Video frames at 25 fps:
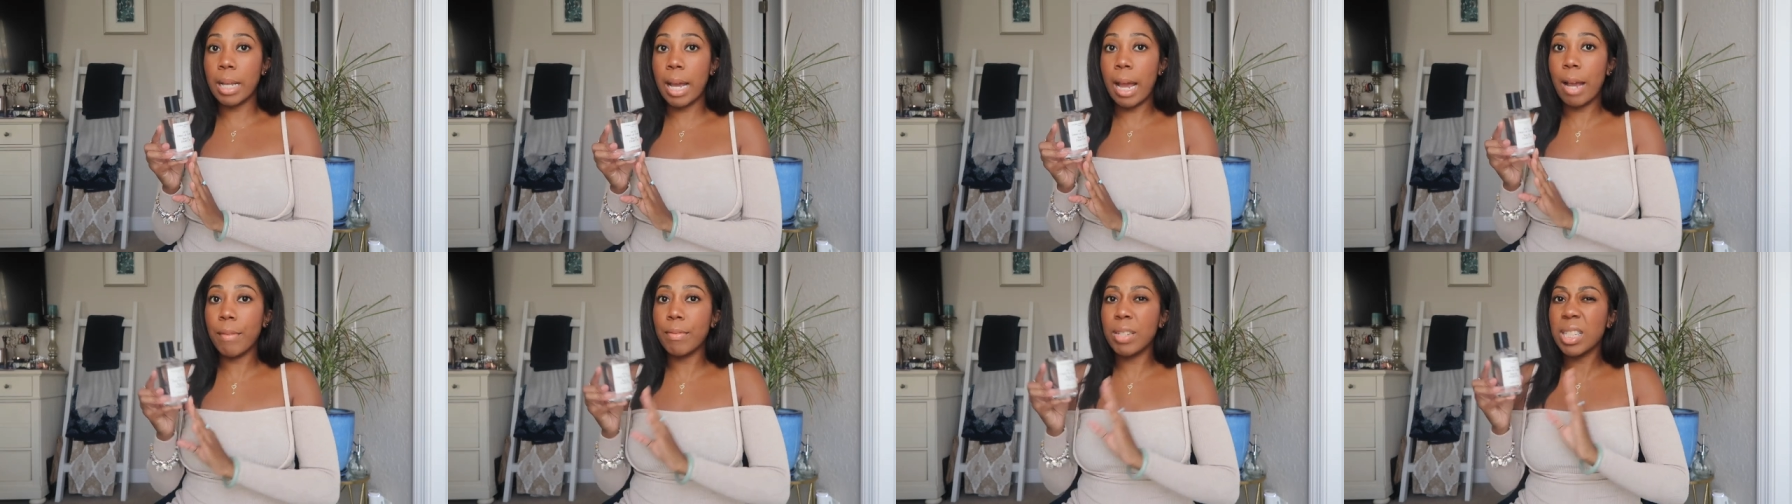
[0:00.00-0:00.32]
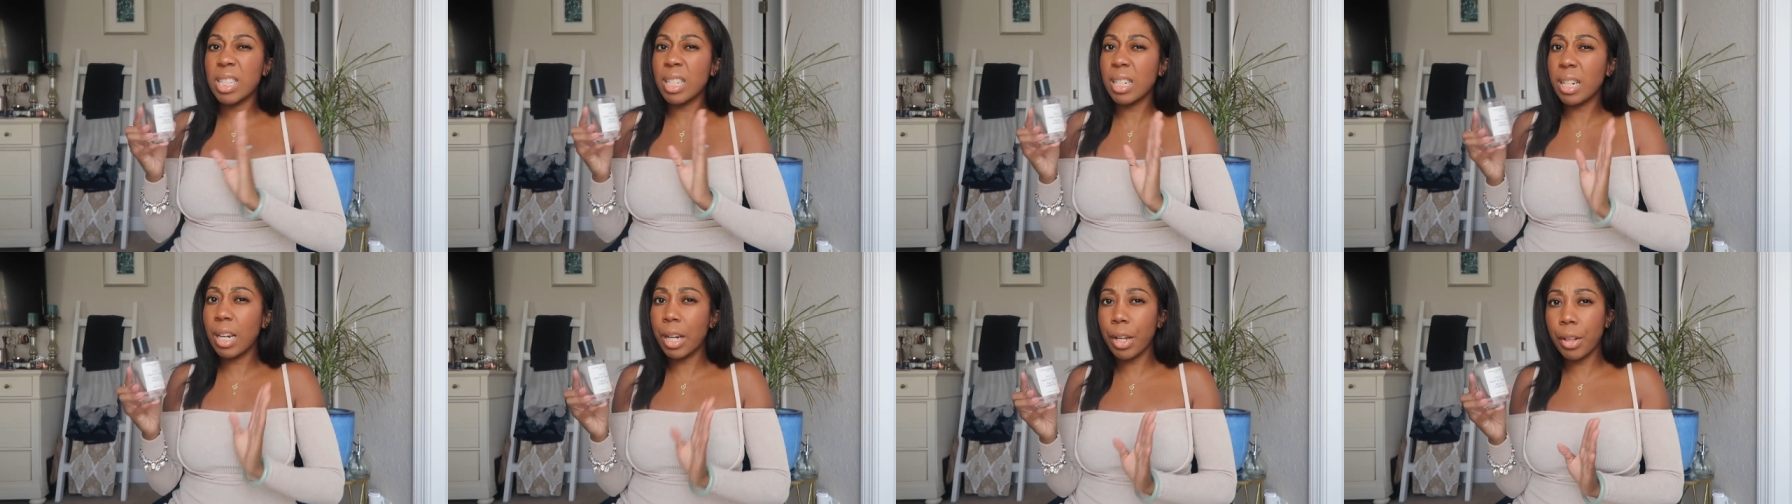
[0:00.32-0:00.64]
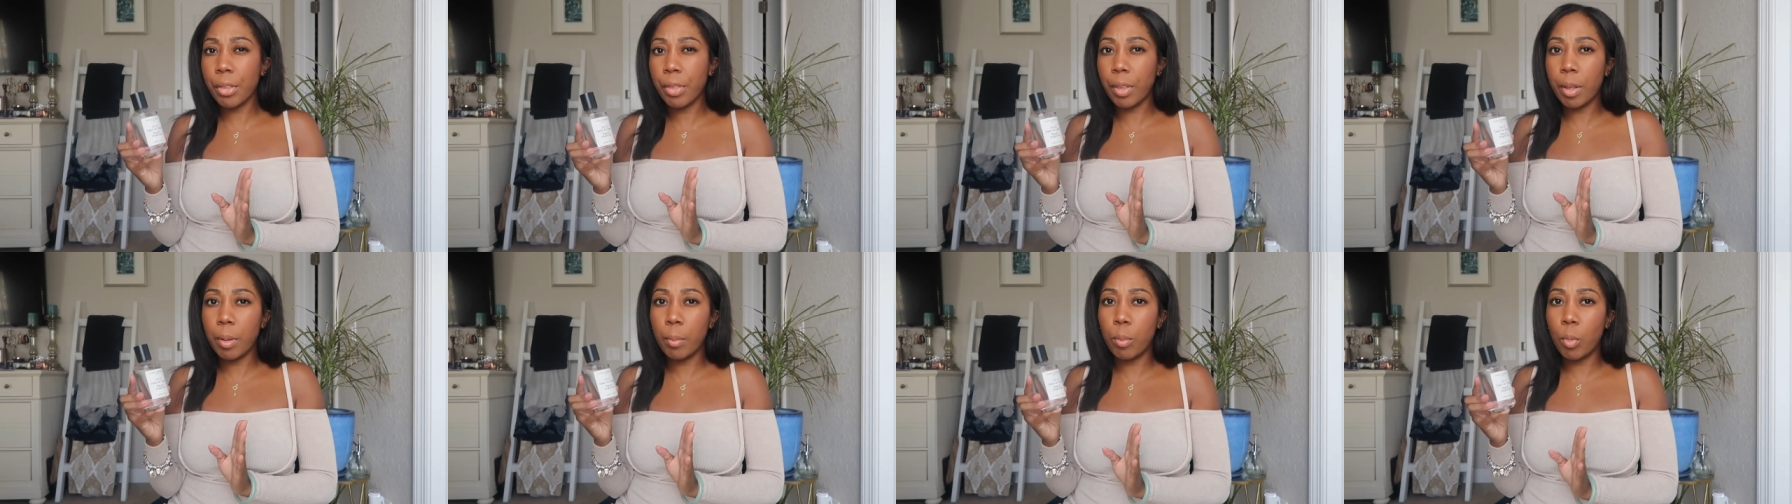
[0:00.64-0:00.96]
I haven't seen
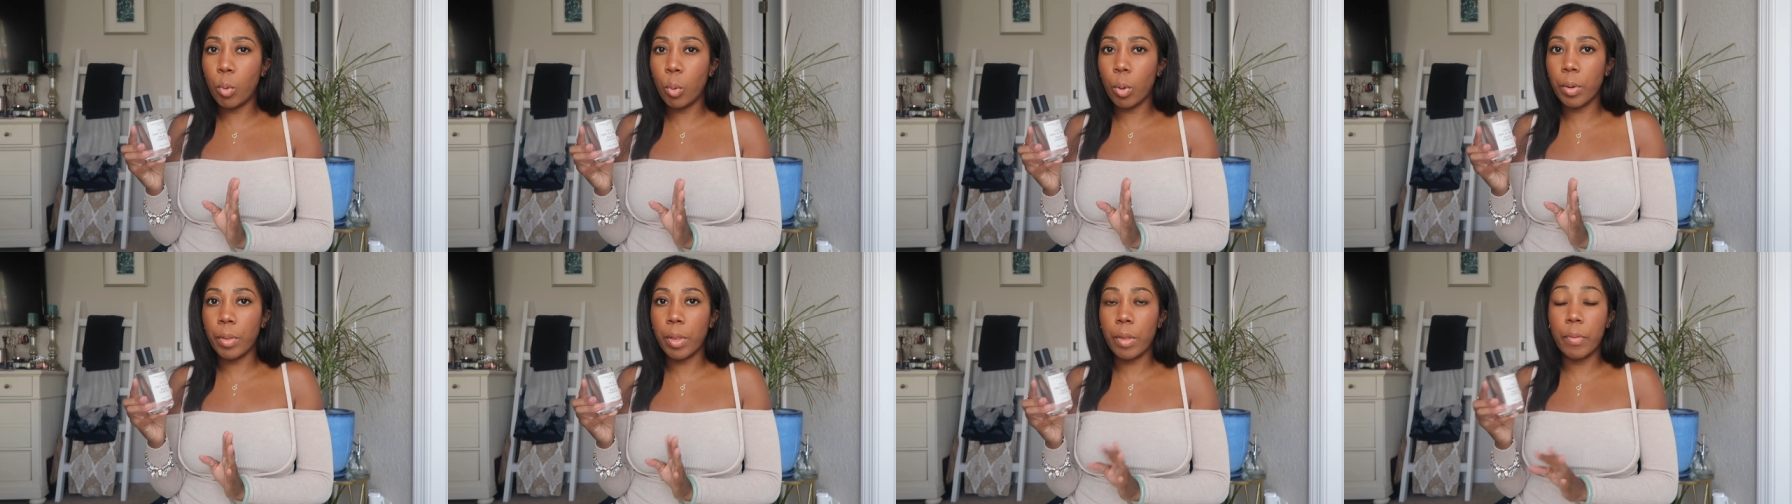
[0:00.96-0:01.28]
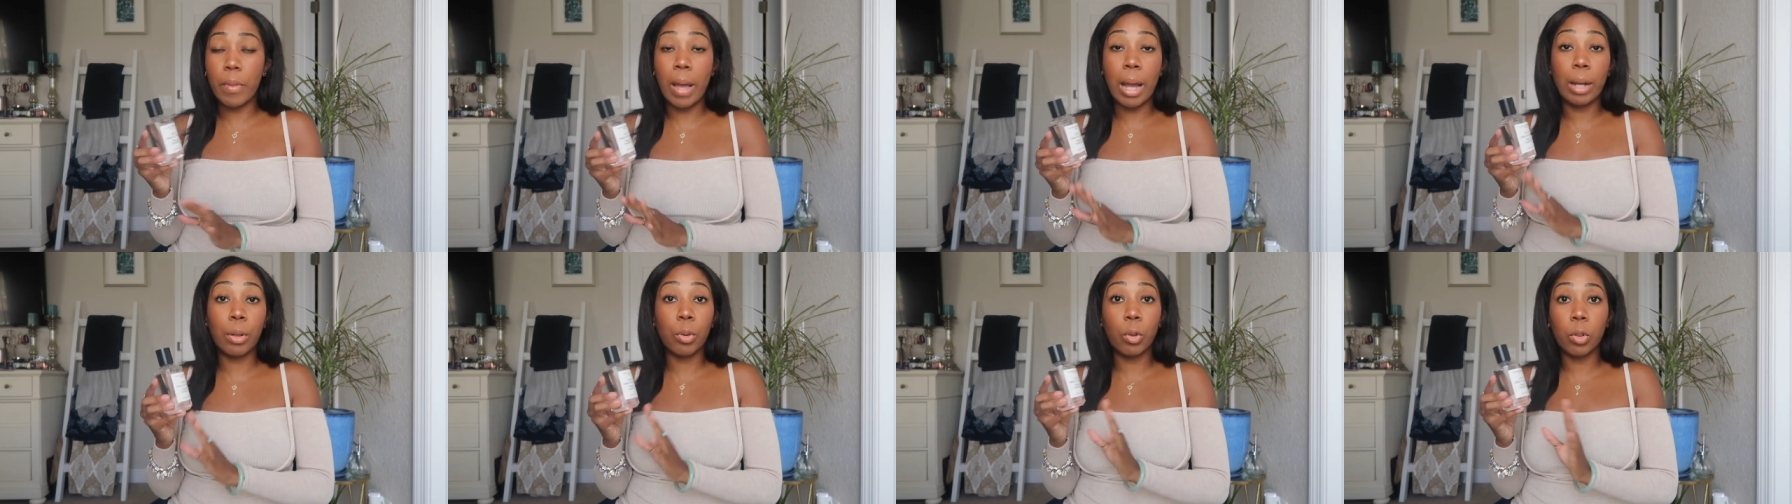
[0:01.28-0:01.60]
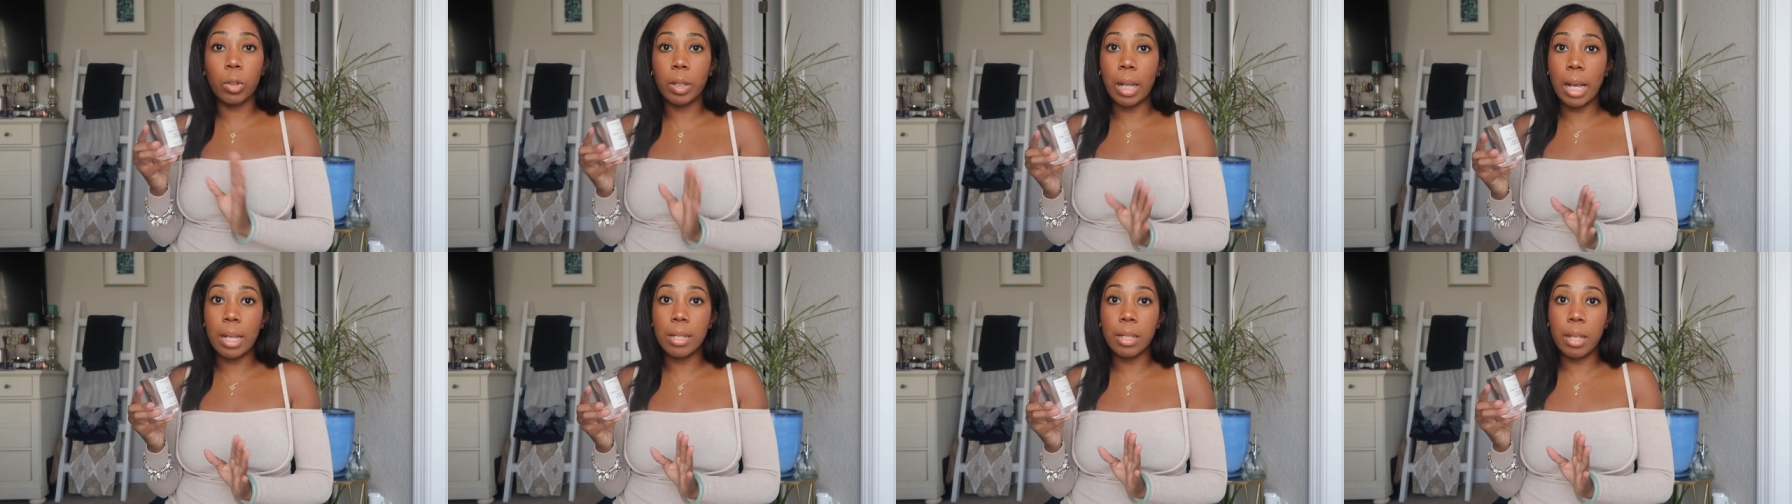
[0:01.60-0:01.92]
anything more than that or
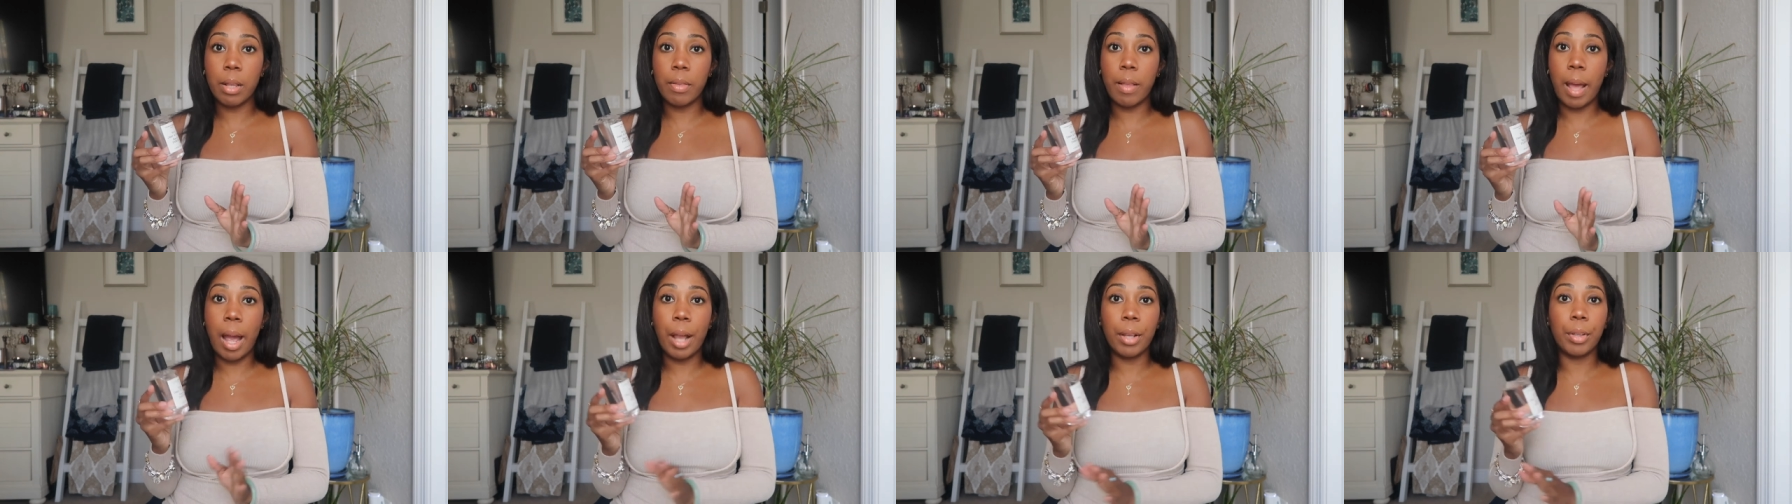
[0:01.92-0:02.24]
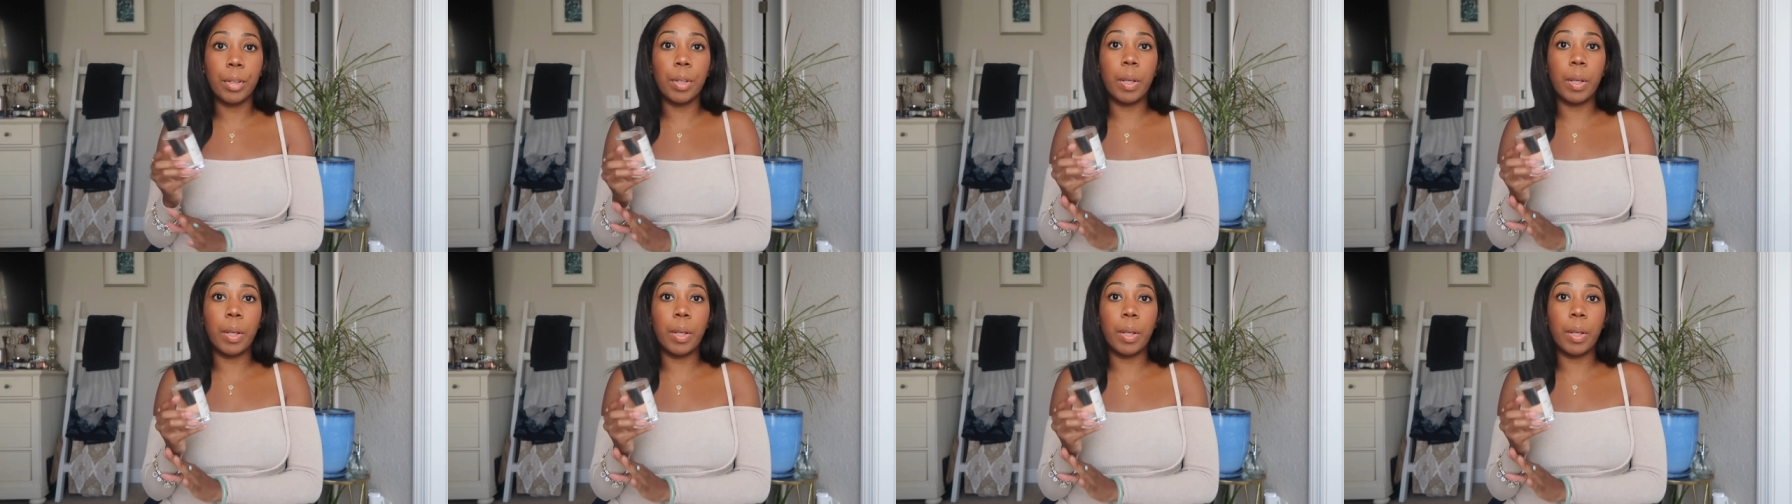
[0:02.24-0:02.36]
less than that.